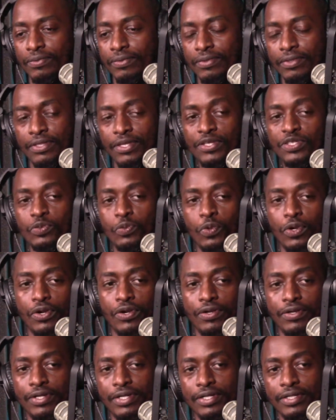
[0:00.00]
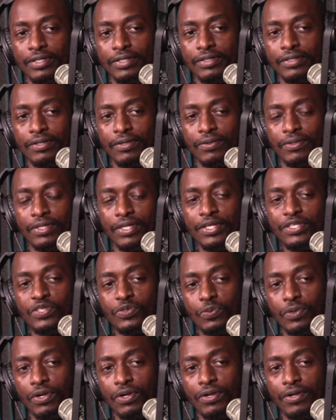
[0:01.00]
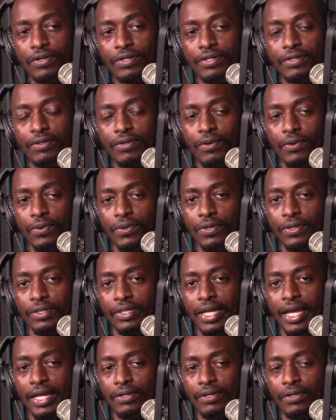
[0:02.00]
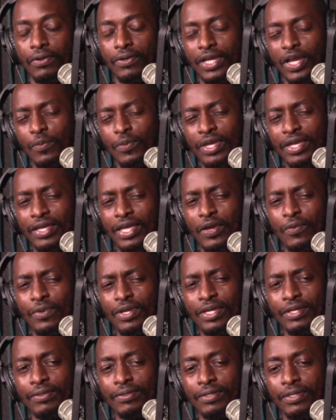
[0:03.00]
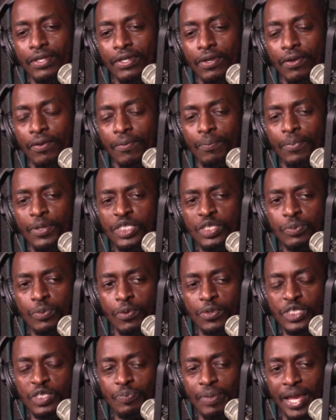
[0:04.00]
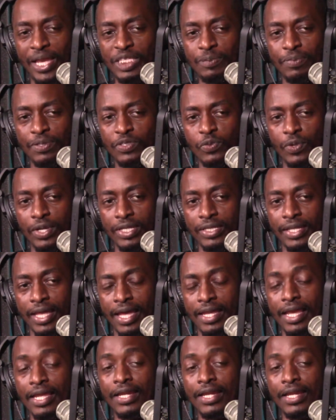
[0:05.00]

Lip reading: this word or this word, or can we put some more space between that?